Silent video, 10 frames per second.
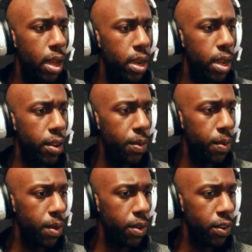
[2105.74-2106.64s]
I
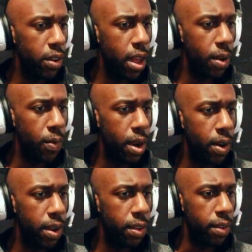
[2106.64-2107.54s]
don't understand.
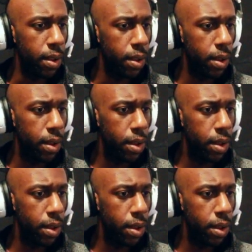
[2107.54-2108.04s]
Where is it?